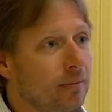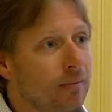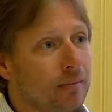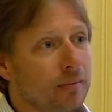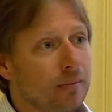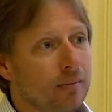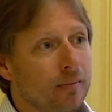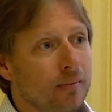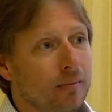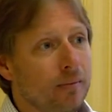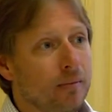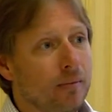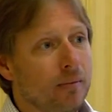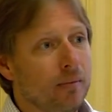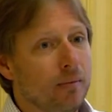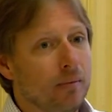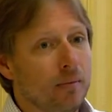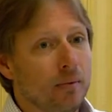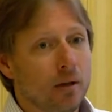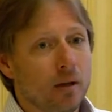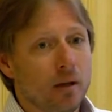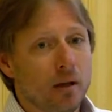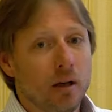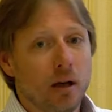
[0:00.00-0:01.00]
Sure.
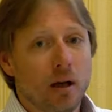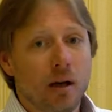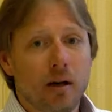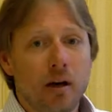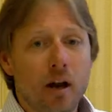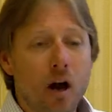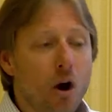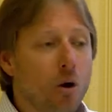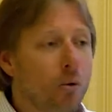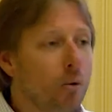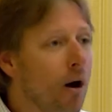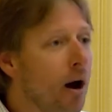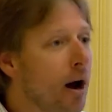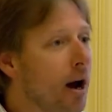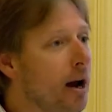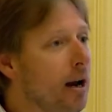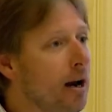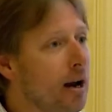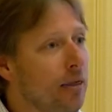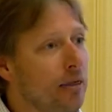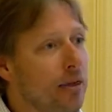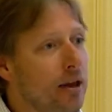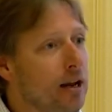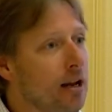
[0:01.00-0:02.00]
No,
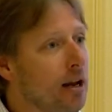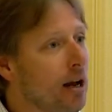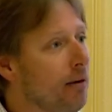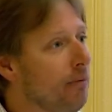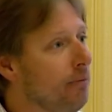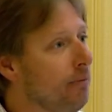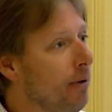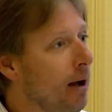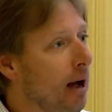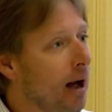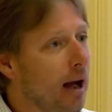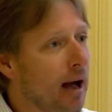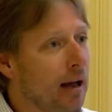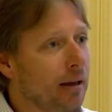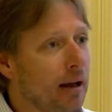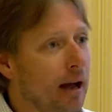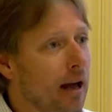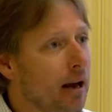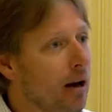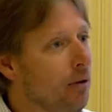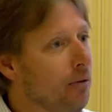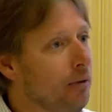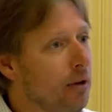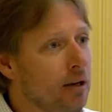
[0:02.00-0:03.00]
Ryan,
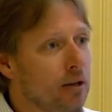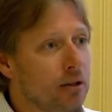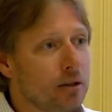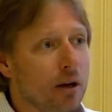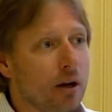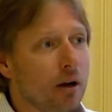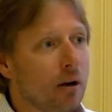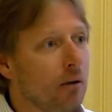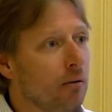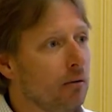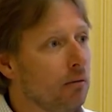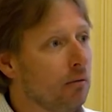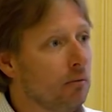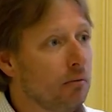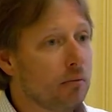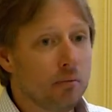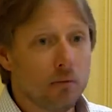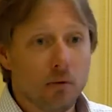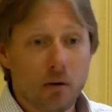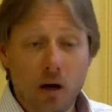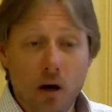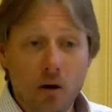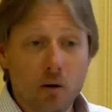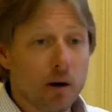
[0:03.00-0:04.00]
I don't think so.
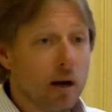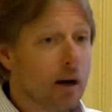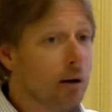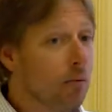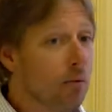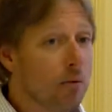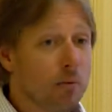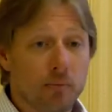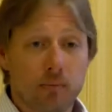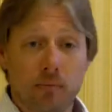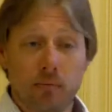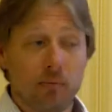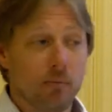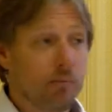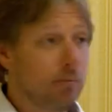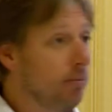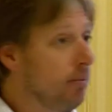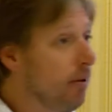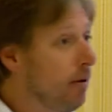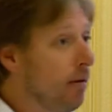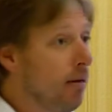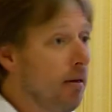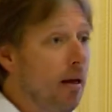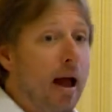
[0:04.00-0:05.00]
Okay, well,
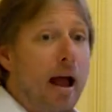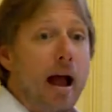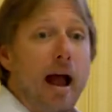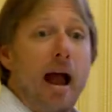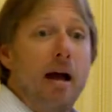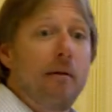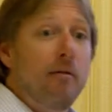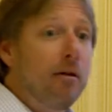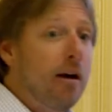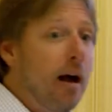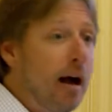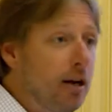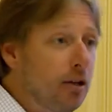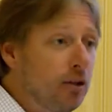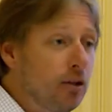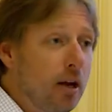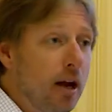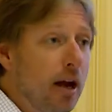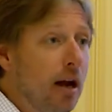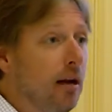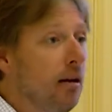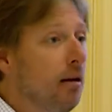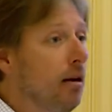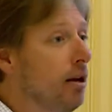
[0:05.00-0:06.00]
have a nice
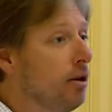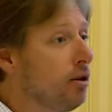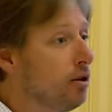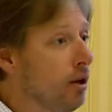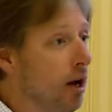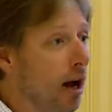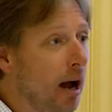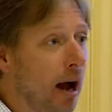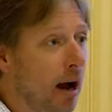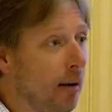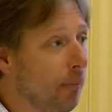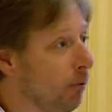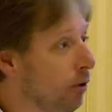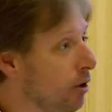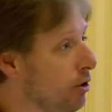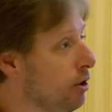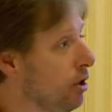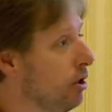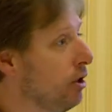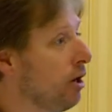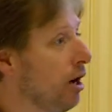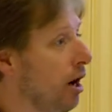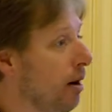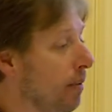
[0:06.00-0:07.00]
day. I
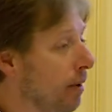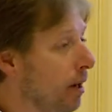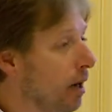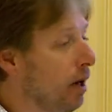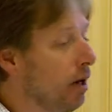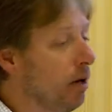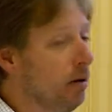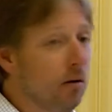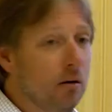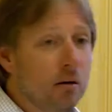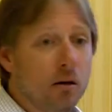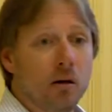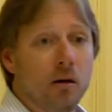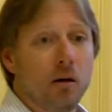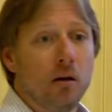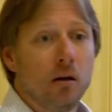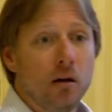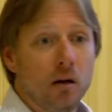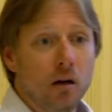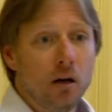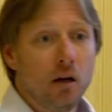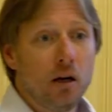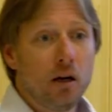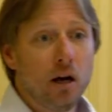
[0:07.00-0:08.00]
appreciate you coming in,
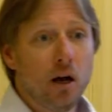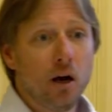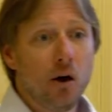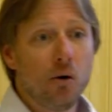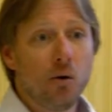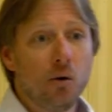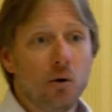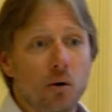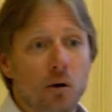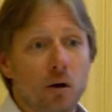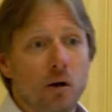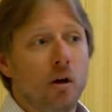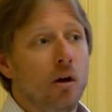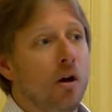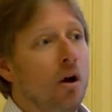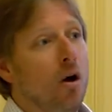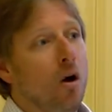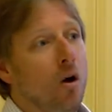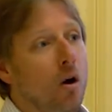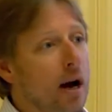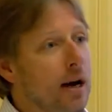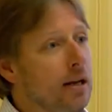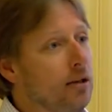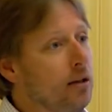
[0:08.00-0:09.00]
you know.
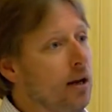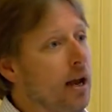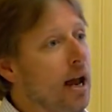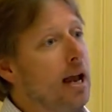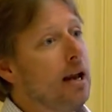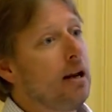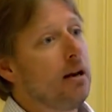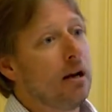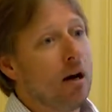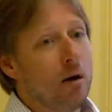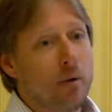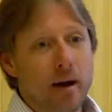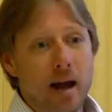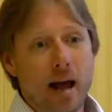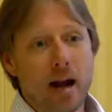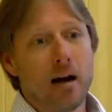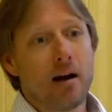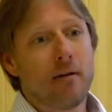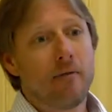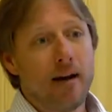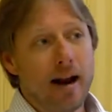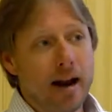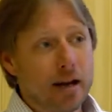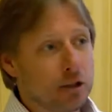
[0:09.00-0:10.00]
Or I'd say, hey, you know, we had
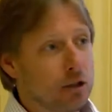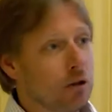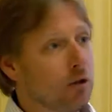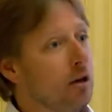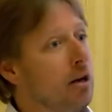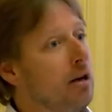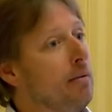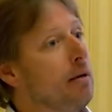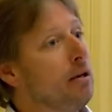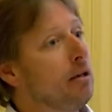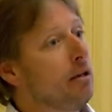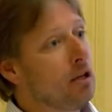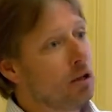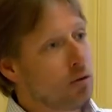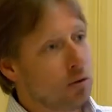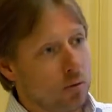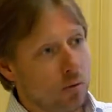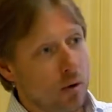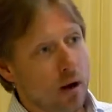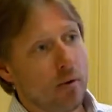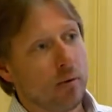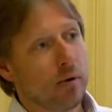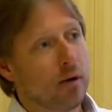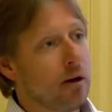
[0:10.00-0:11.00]
an advanced agreement. This was
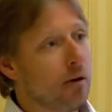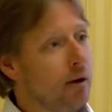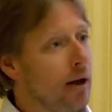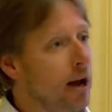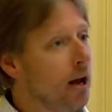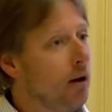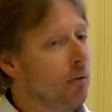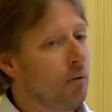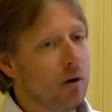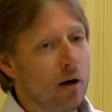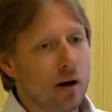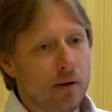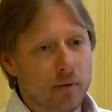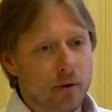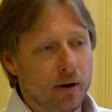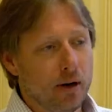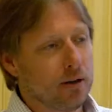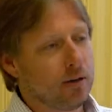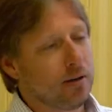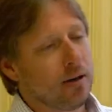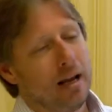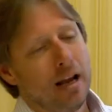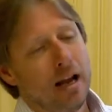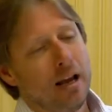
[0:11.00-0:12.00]
the way it would go down or whatever it
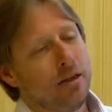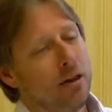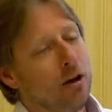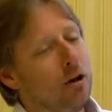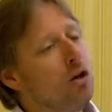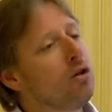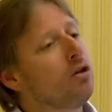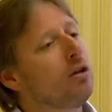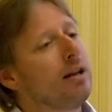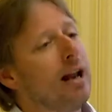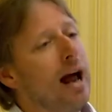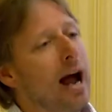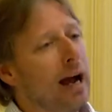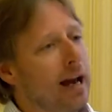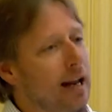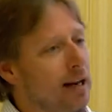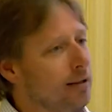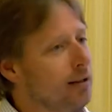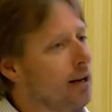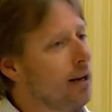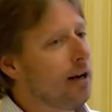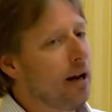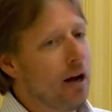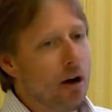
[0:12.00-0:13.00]
is. They're usually not going
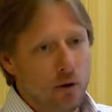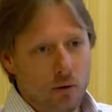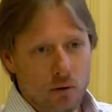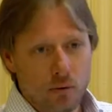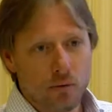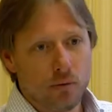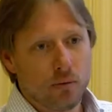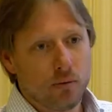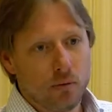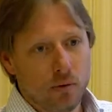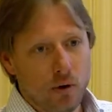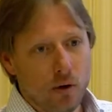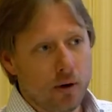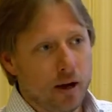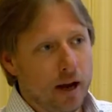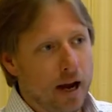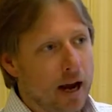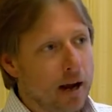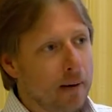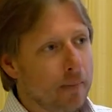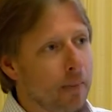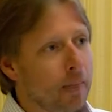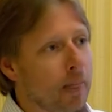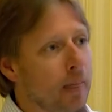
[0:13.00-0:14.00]
to say no,
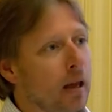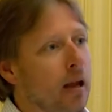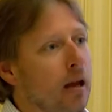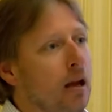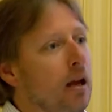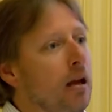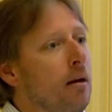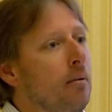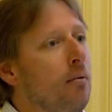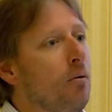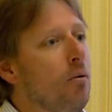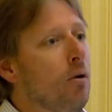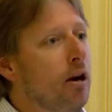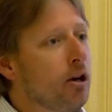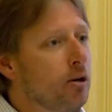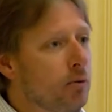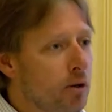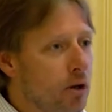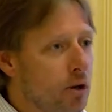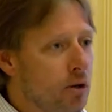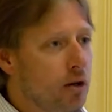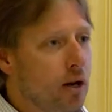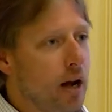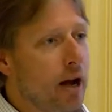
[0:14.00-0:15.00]
okay? Well, here's
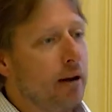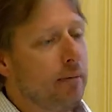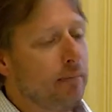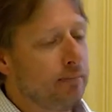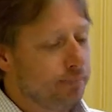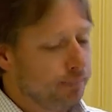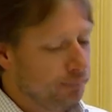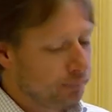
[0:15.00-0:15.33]
what you say.